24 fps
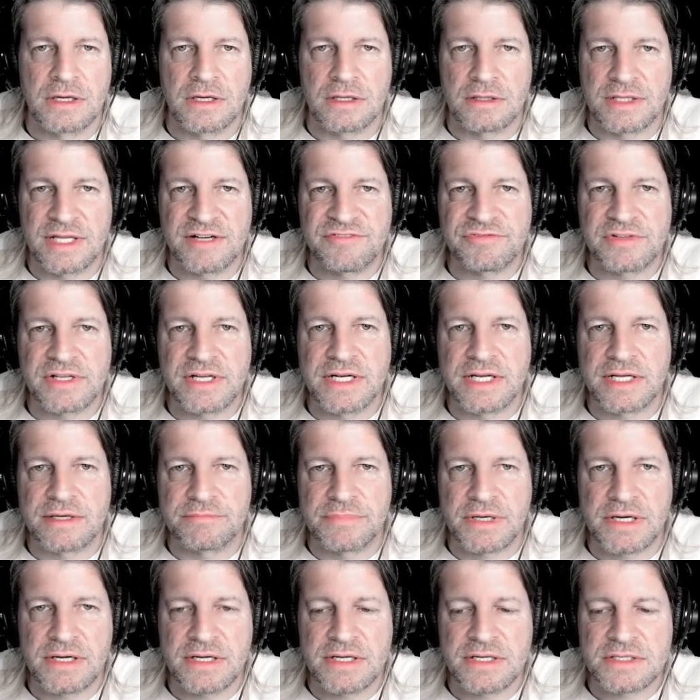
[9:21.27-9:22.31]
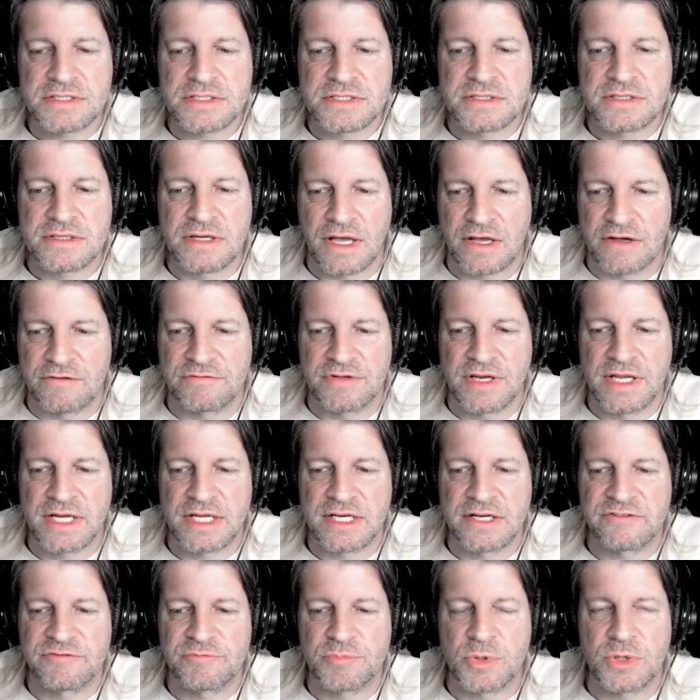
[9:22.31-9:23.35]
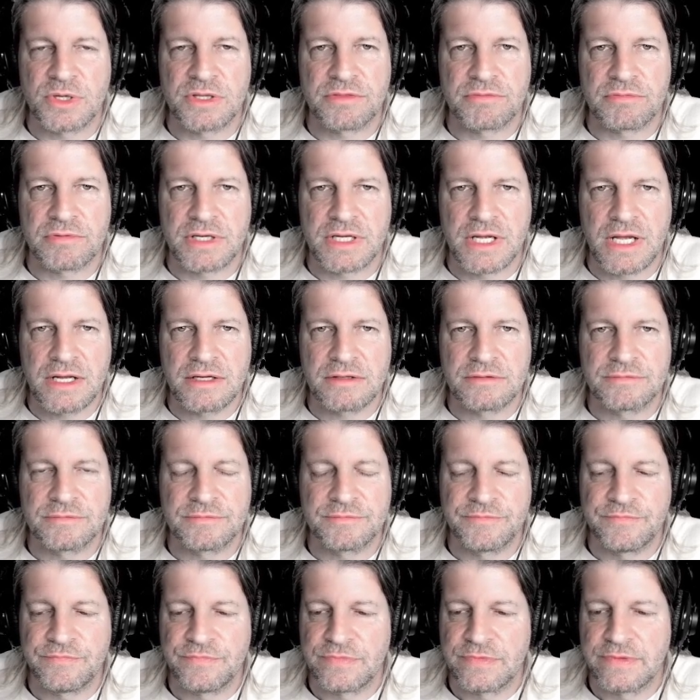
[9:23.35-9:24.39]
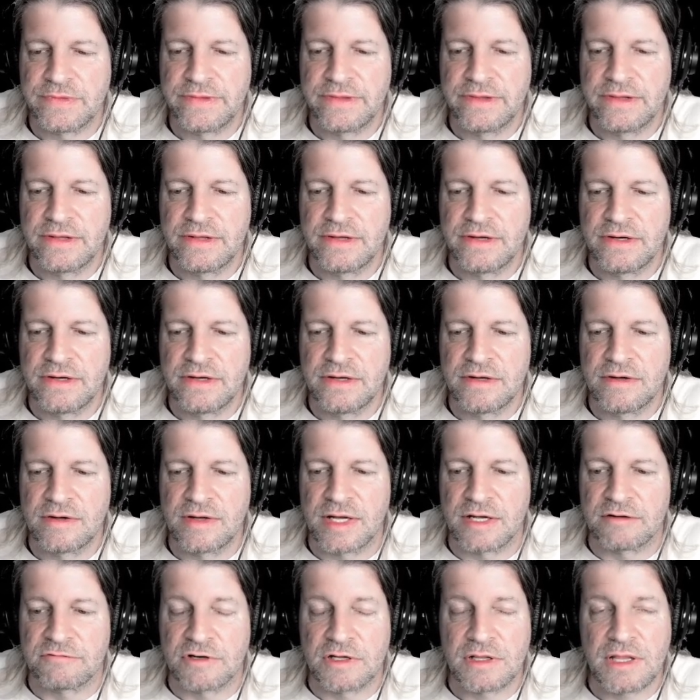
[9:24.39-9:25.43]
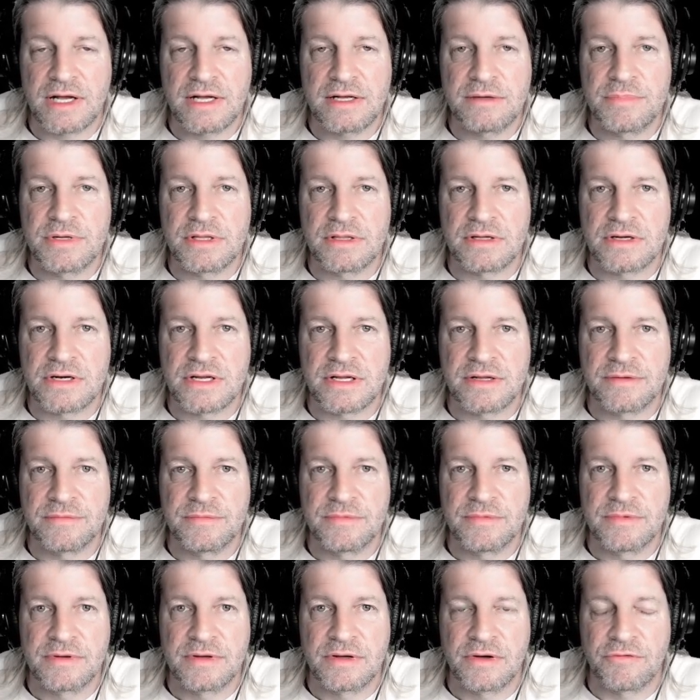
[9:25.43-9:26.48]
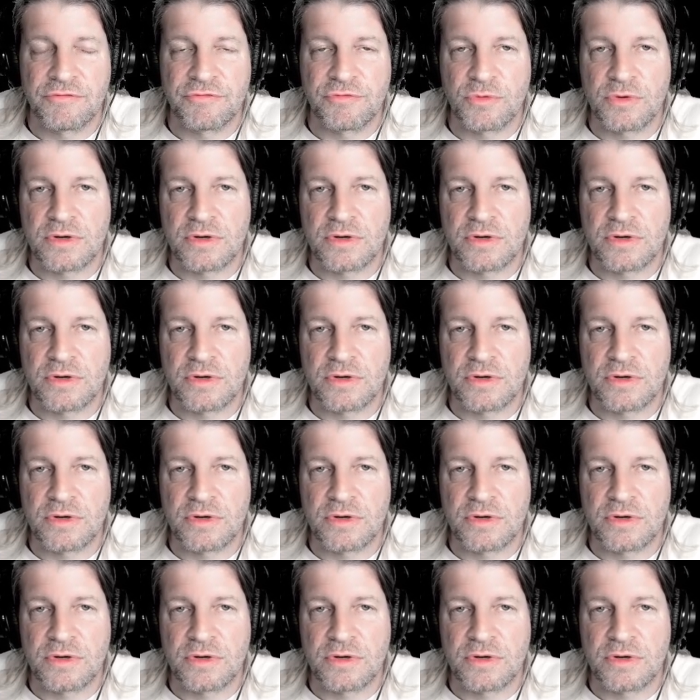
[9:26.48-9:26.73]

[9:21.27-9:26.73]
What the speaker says: A left-leaning bias of negative 0.38 and reliability of